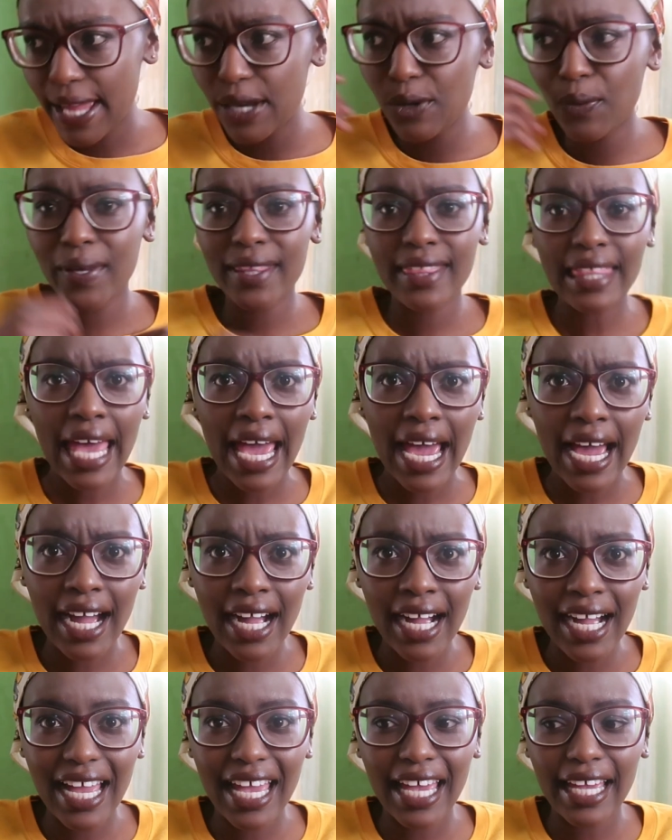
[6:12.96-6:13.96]
And we're
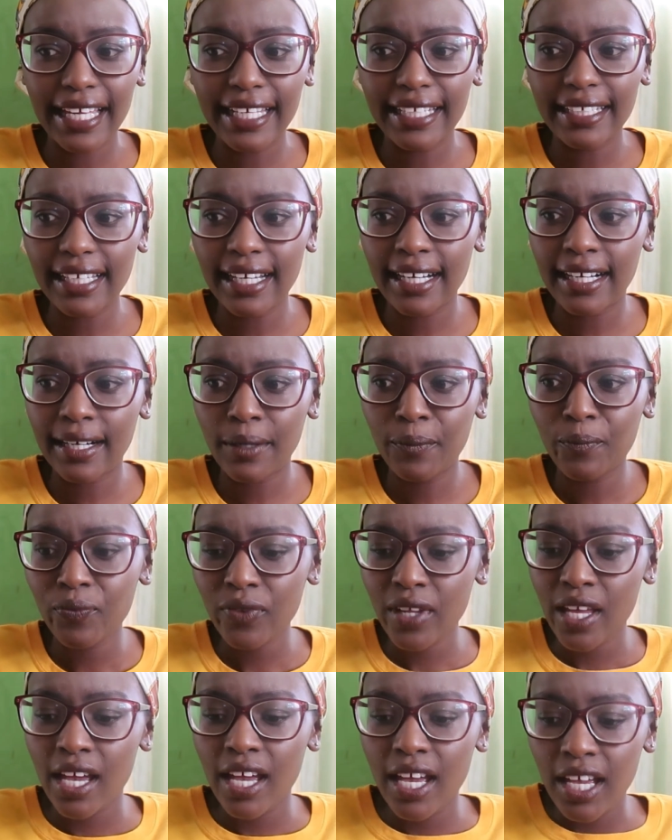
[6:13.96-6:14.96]
there, and
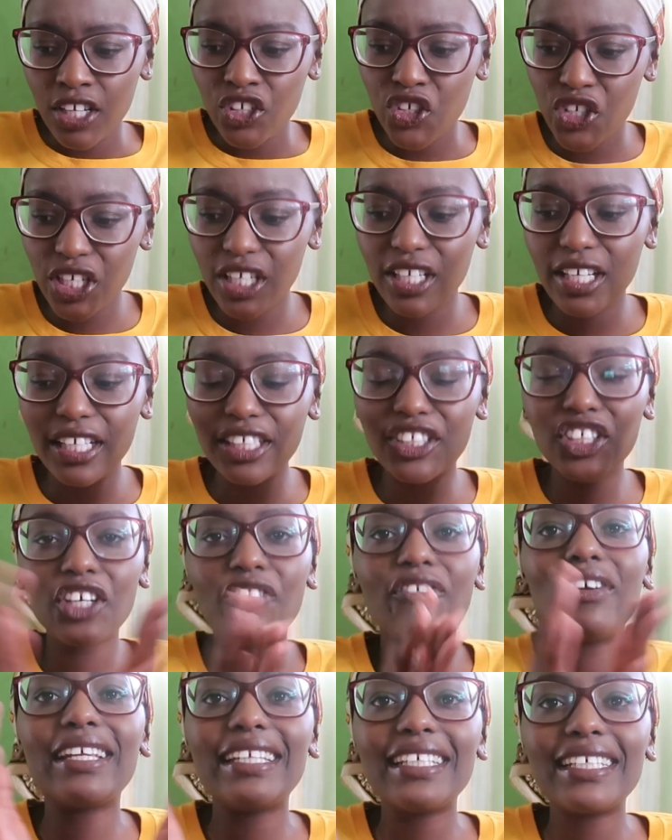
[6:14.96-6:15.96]
she
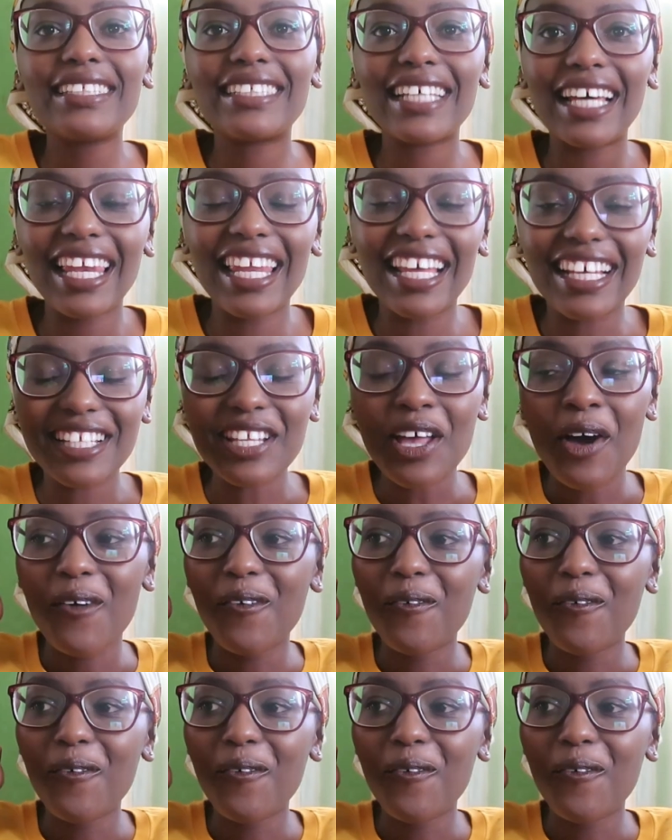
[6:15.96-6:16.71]
even didn't tell us